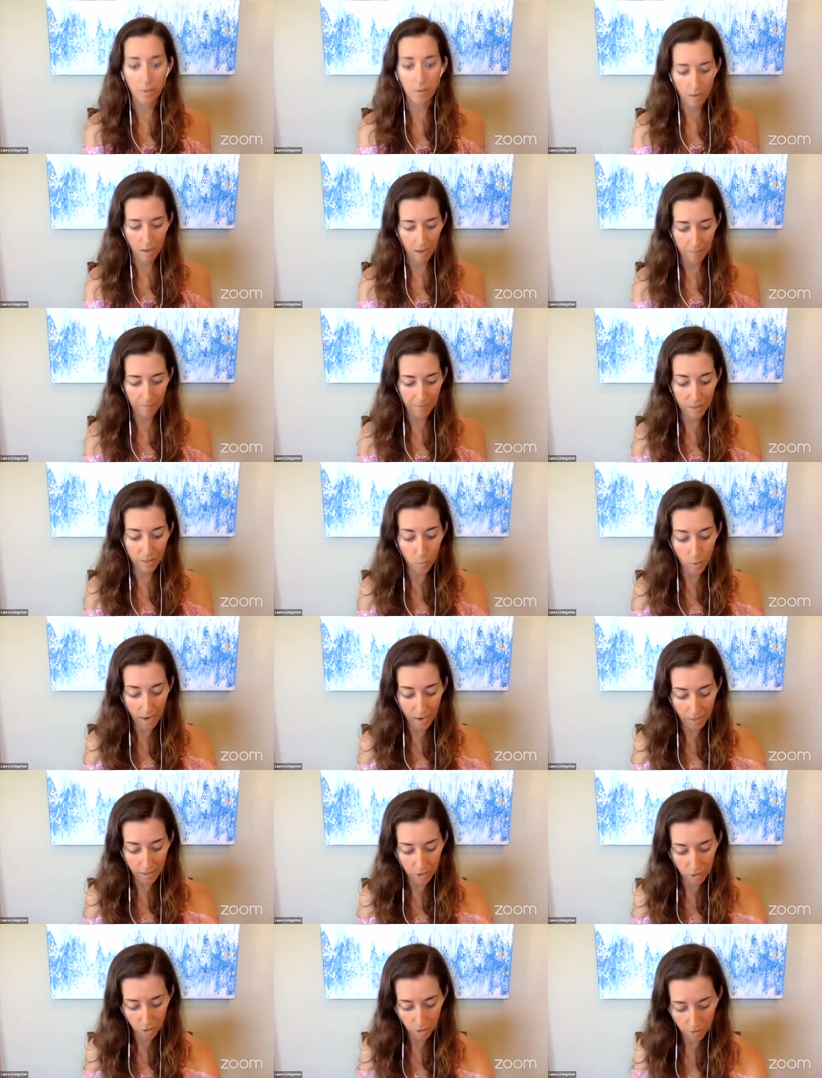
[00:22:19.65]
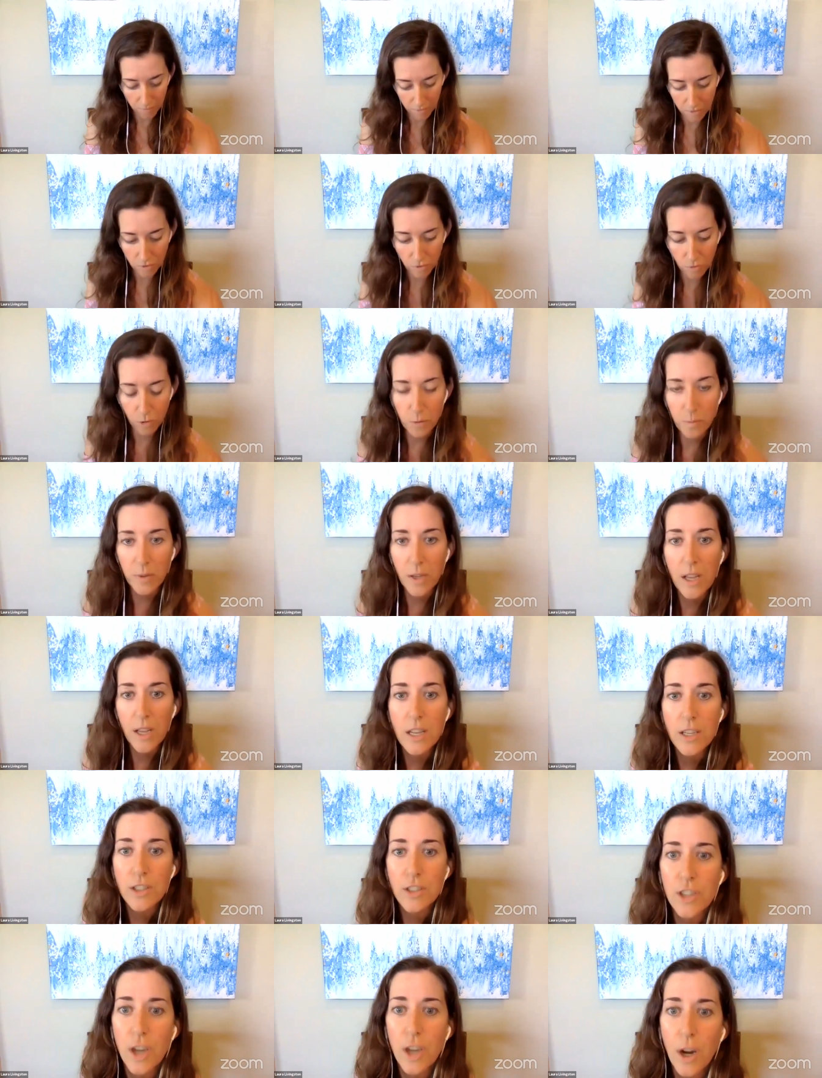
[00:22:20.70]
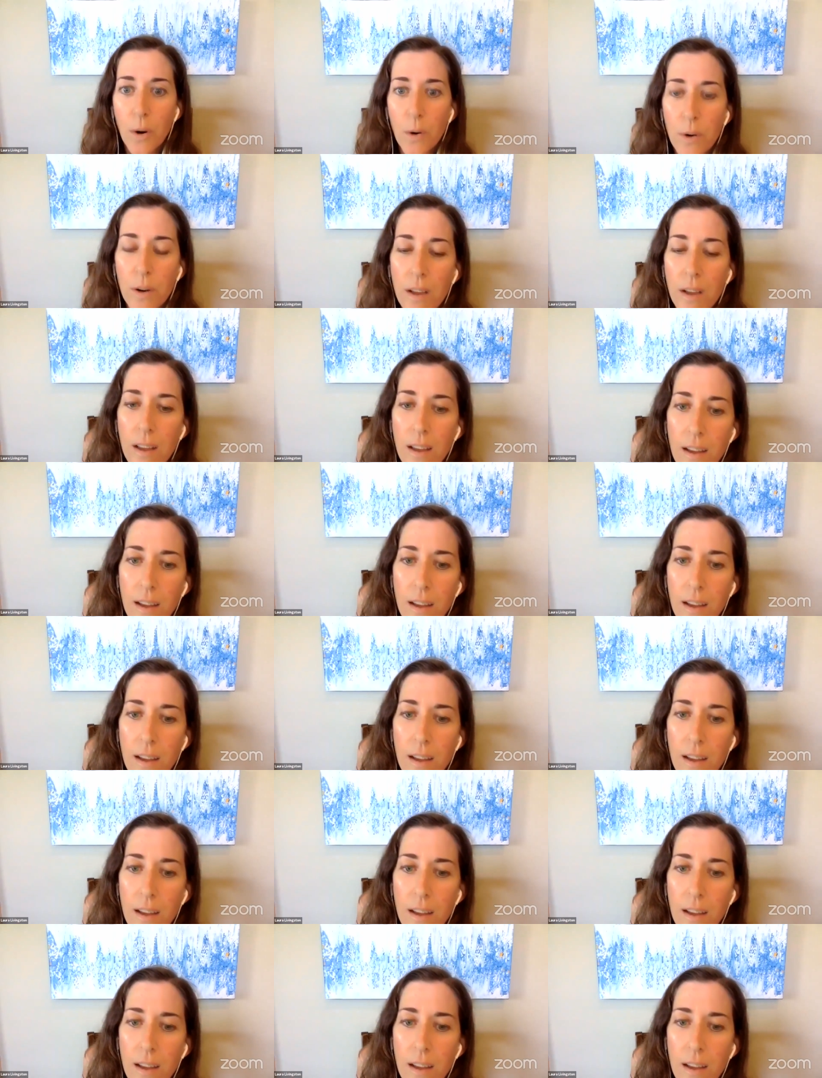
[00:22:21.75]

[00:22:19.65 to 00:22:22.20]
Um, that's why I started this group. So